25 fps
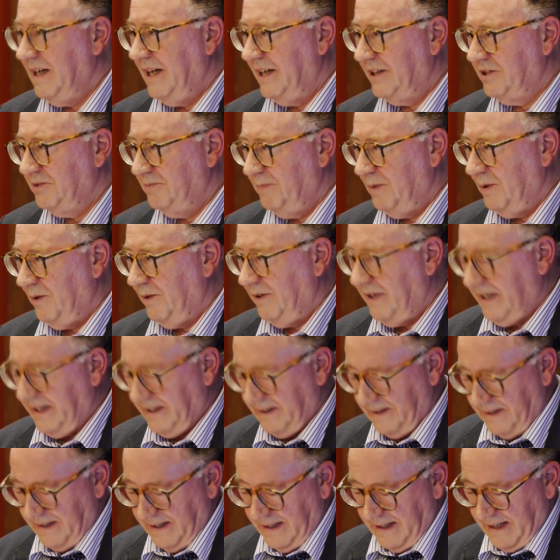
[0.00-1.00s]

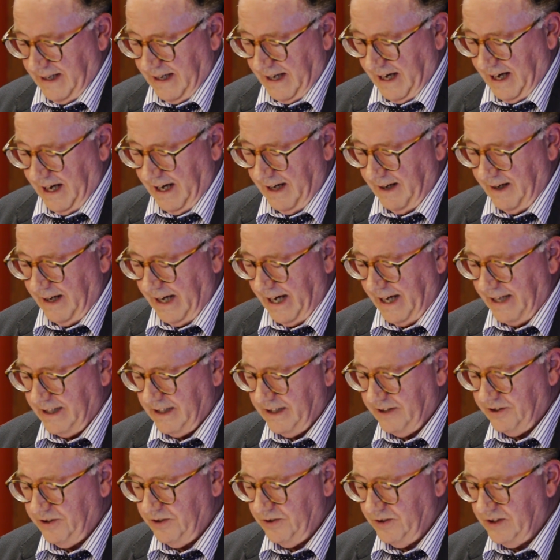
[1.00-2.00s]
exploring.
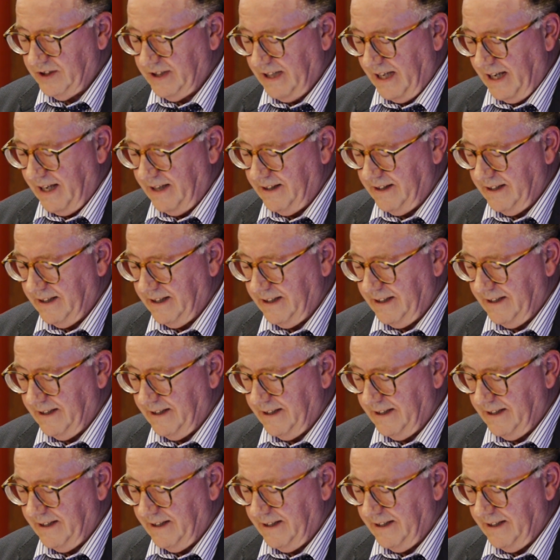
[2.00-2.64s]
And as you say,